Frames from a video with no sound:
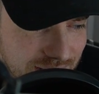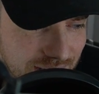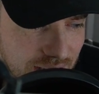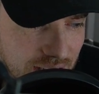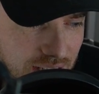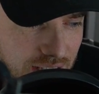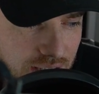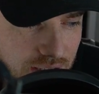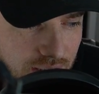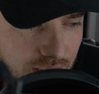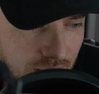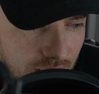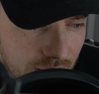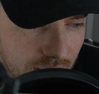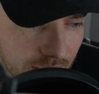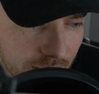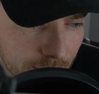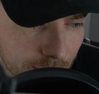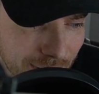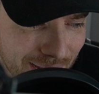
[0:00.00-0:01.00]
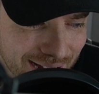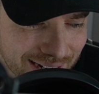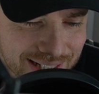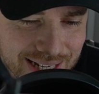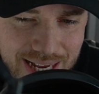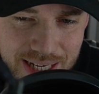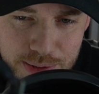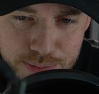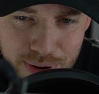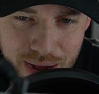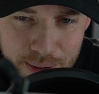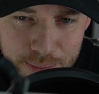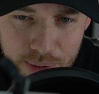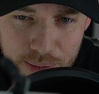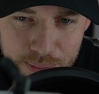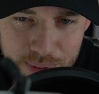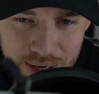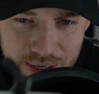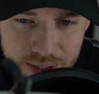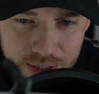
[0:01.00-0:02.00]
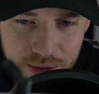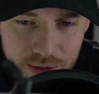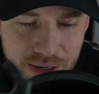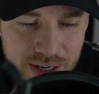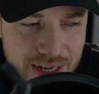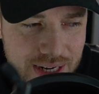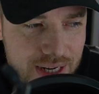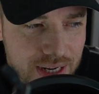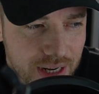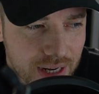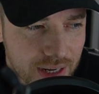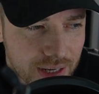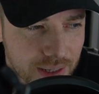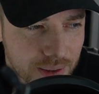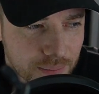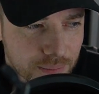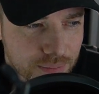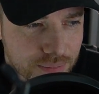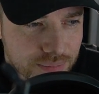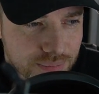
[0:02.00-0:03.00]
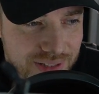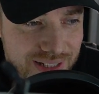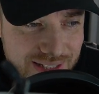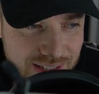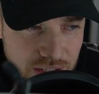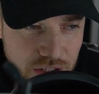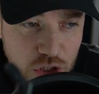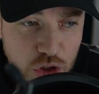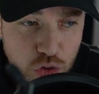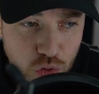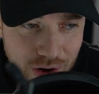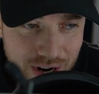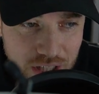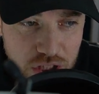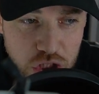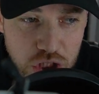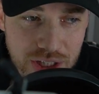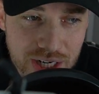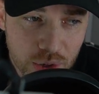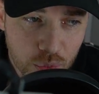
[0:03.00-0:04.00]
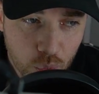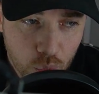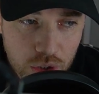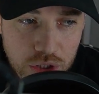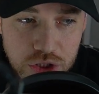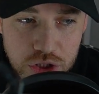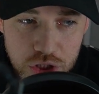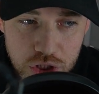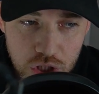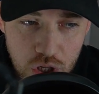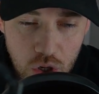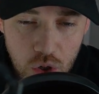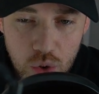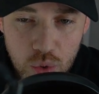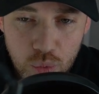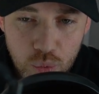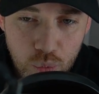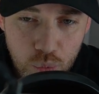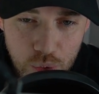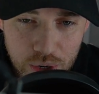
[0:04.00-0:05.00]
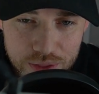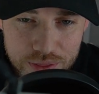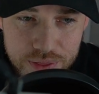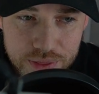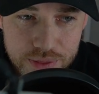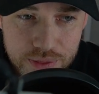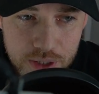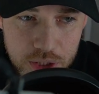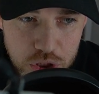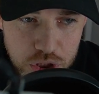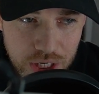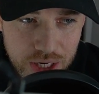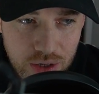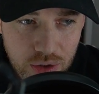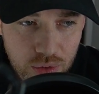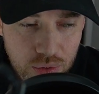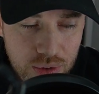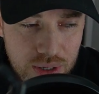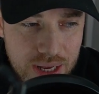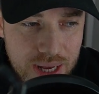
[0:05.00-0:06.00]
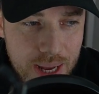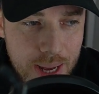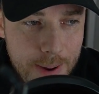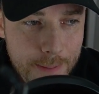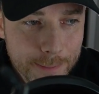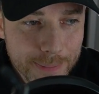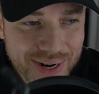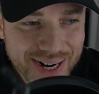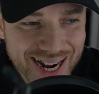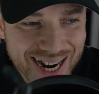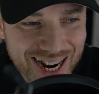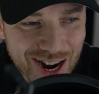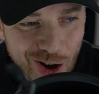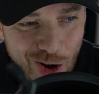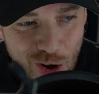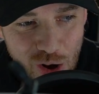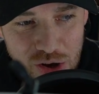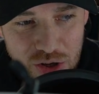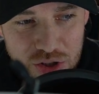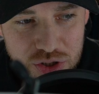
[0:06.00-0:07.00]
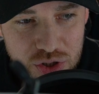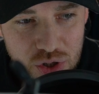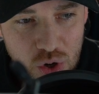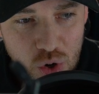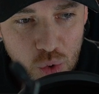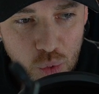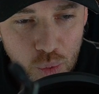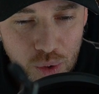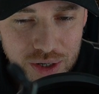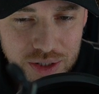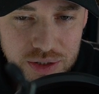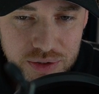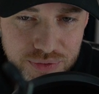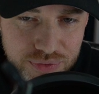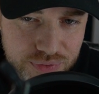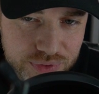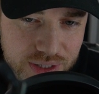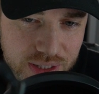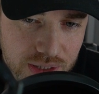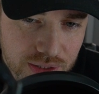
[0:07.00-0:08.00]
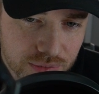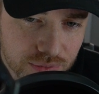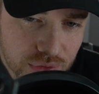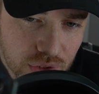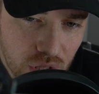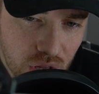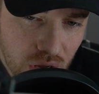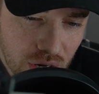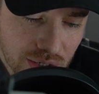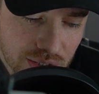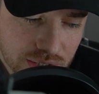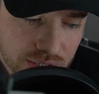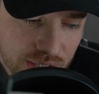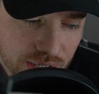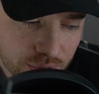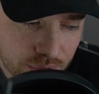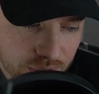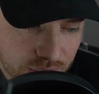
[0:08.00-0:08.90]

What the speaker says: see these podcasts pop up on here. This is the direction I want to go with the channel, but I also want to feed the vlogs here